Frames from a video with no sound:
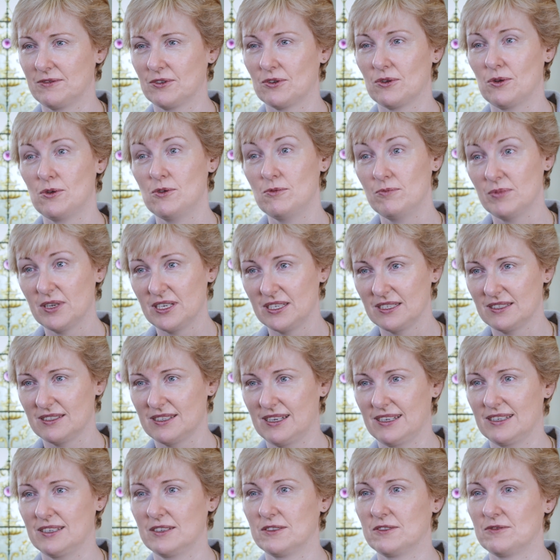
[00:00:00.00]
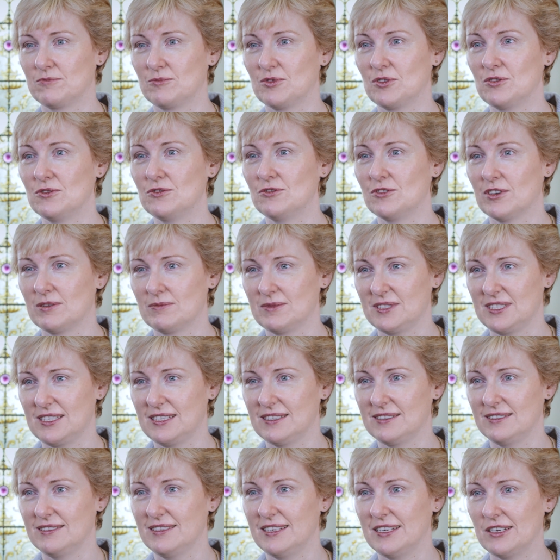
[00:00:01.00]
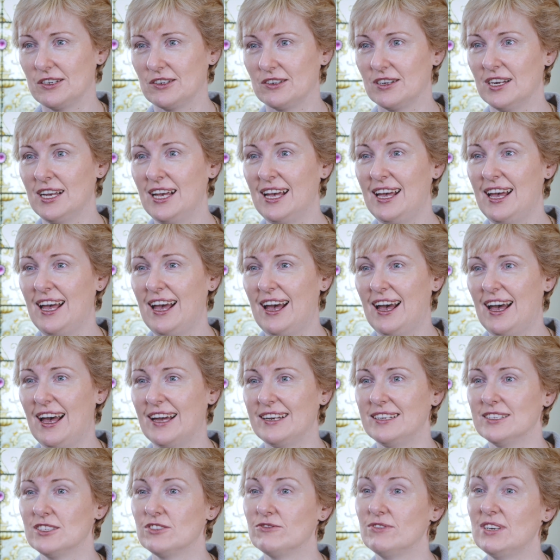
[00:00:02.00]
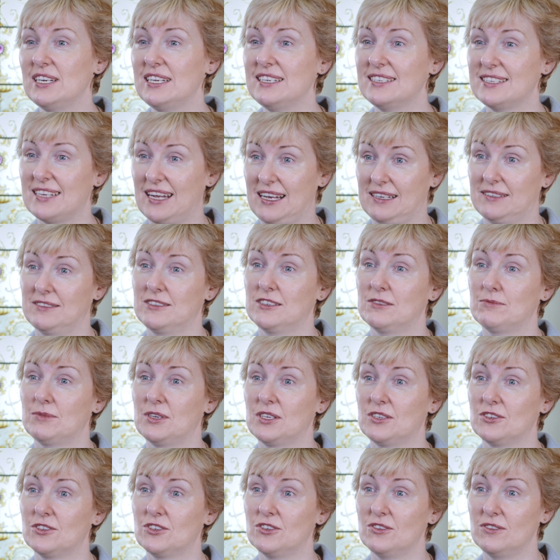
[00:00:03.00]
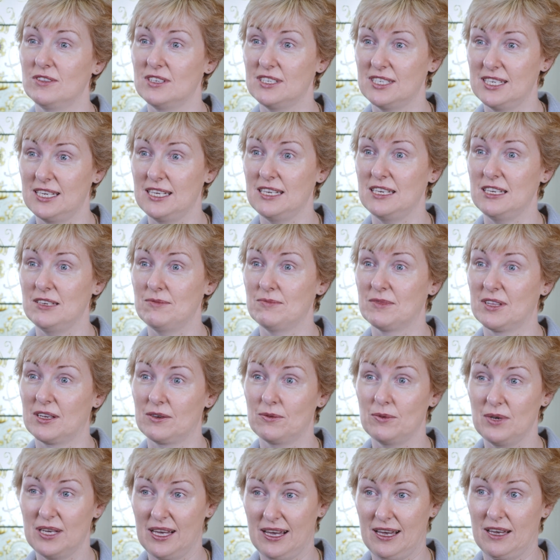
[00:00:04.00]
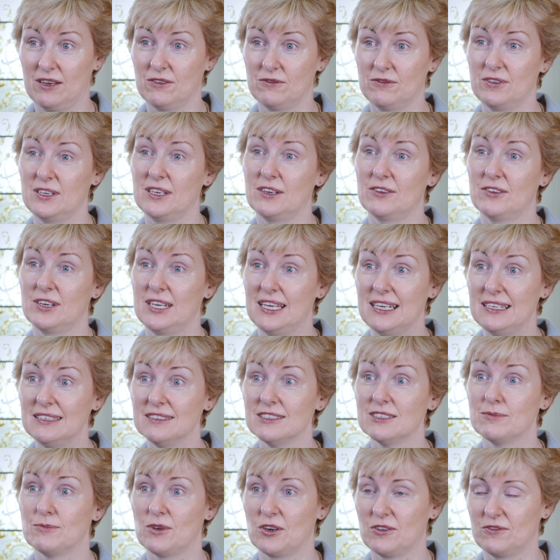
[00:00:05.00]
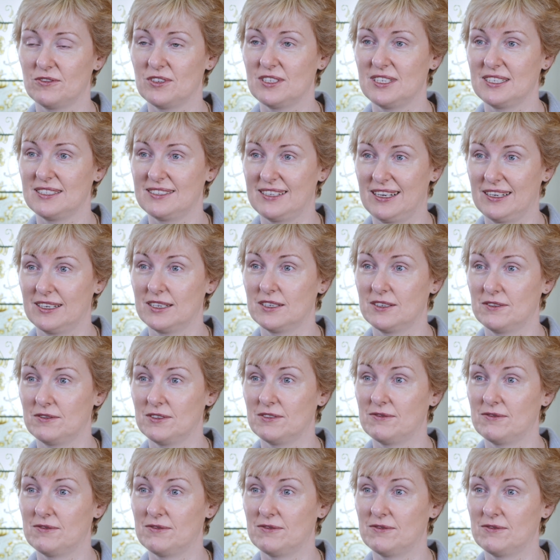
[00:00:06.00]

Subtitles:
for open executive programs this year. And it's really testament to the team that we have here in Smurfit Executive